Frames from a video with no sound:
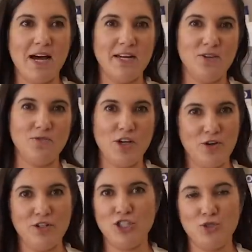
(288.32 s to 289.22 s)
I don't
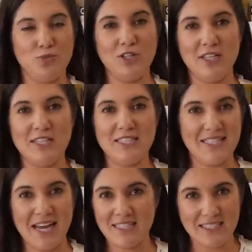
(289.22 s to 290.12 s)
know that you're really
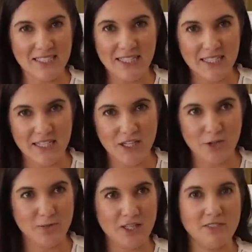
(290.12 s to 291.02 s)
sad to see it
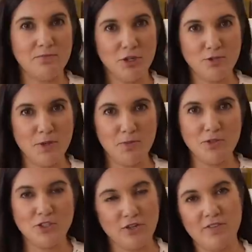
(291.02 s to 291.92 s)
go because most
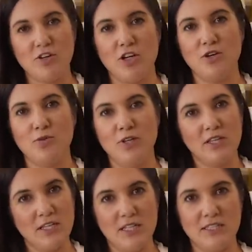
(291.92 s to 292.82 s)
people don't even know
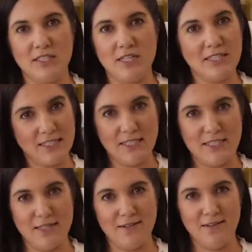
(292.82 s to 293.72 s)
this
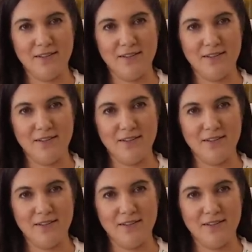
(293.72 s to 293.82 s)
existed.